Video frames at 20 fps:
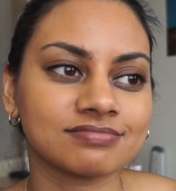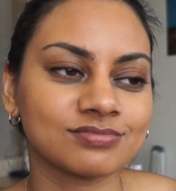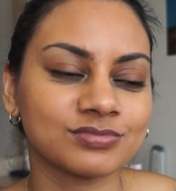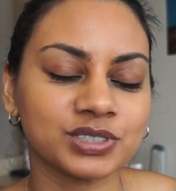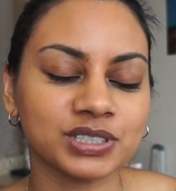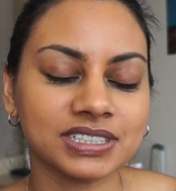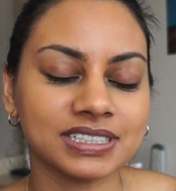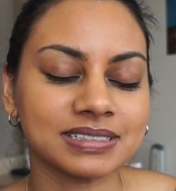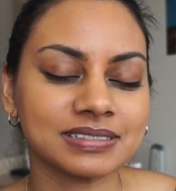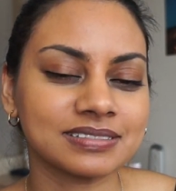
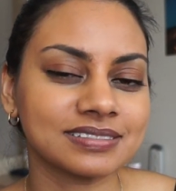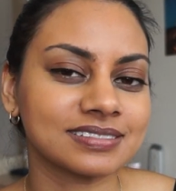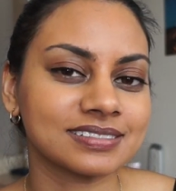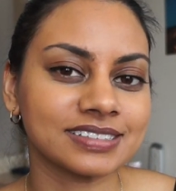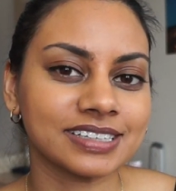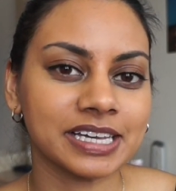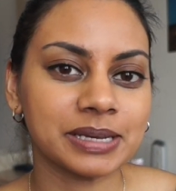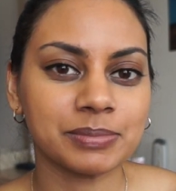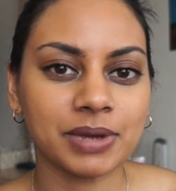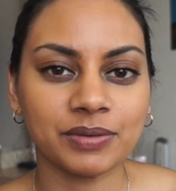really
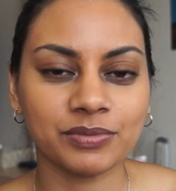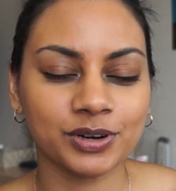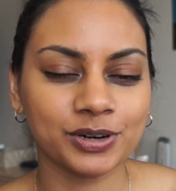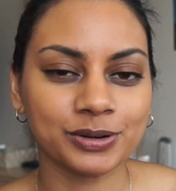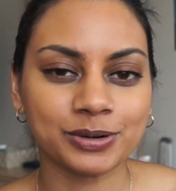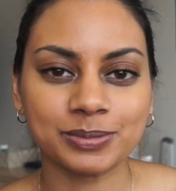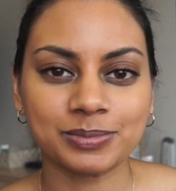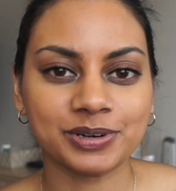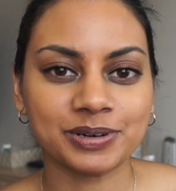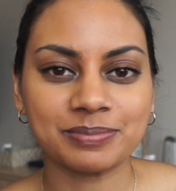clean my
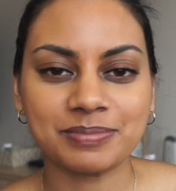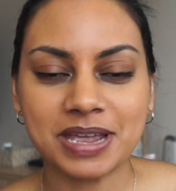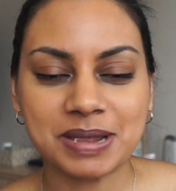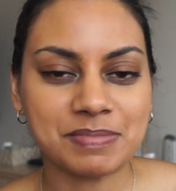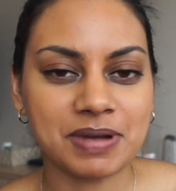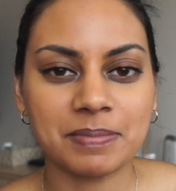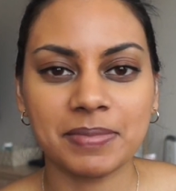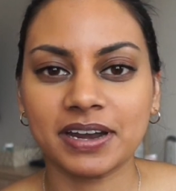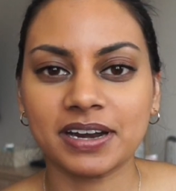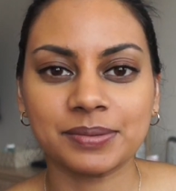room or make
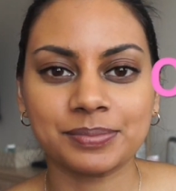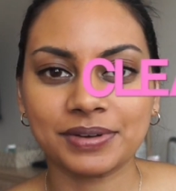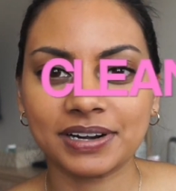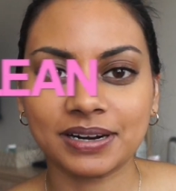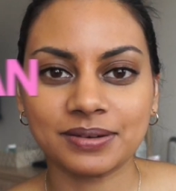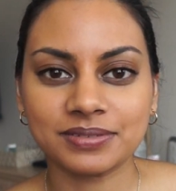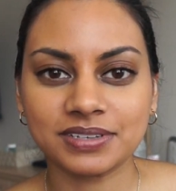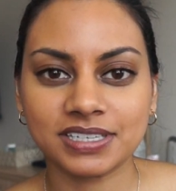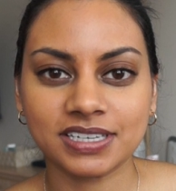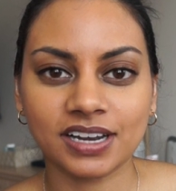my bed up when
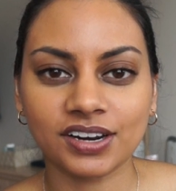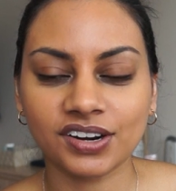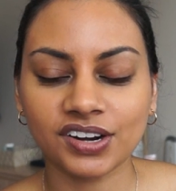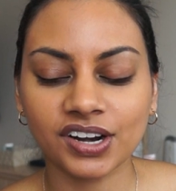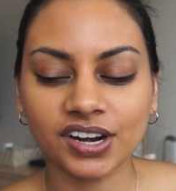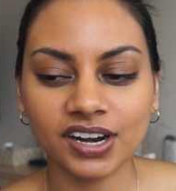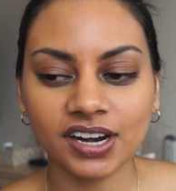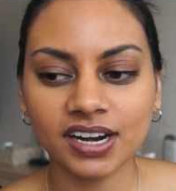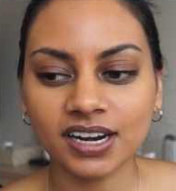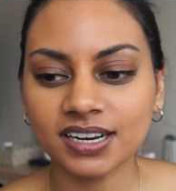I was
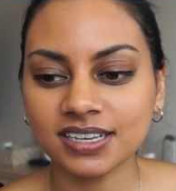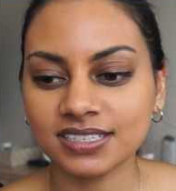younger,